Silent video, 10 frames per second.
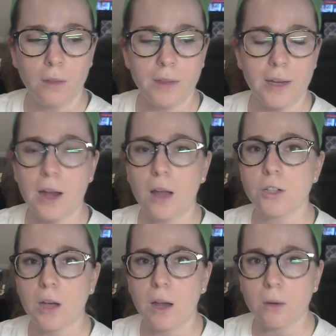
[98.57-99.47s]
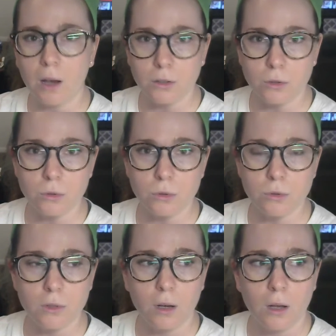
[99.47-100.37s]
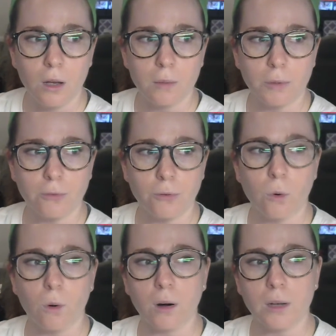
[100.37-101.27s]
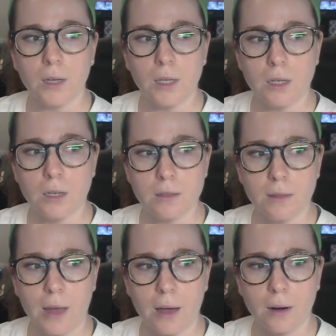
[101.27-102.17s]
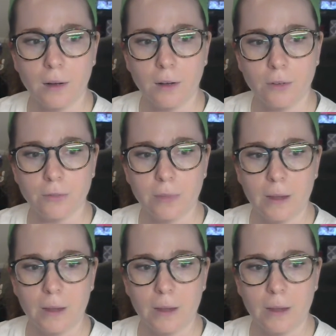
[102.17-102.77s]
The analogy I used before is that of